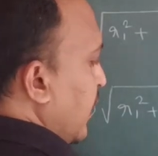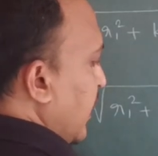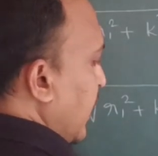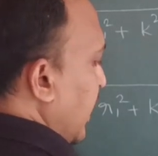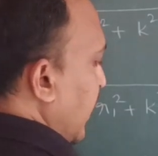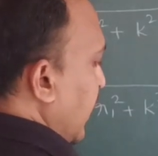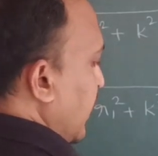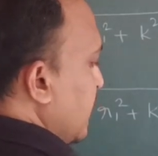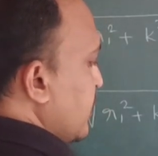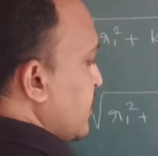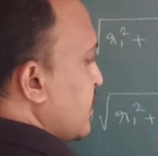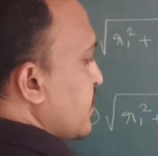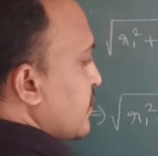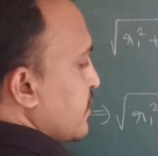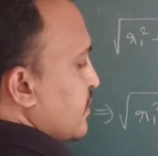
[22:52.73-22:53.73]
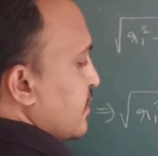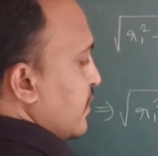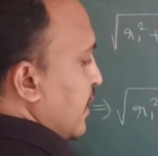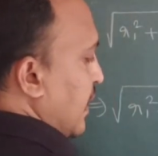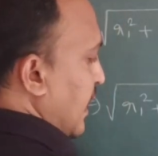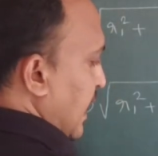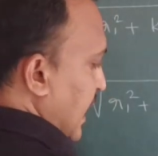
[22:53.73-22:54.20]
is
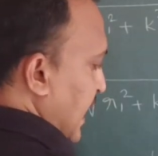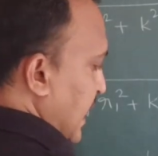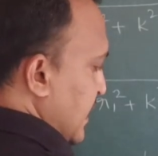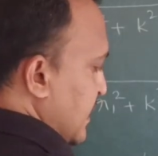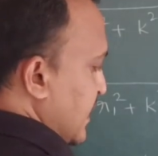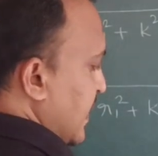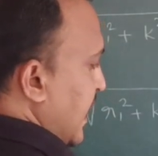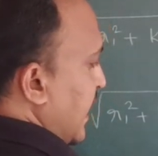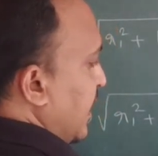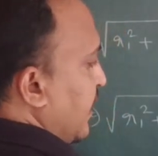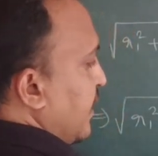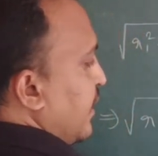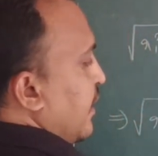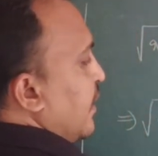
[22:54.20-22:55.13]
less than.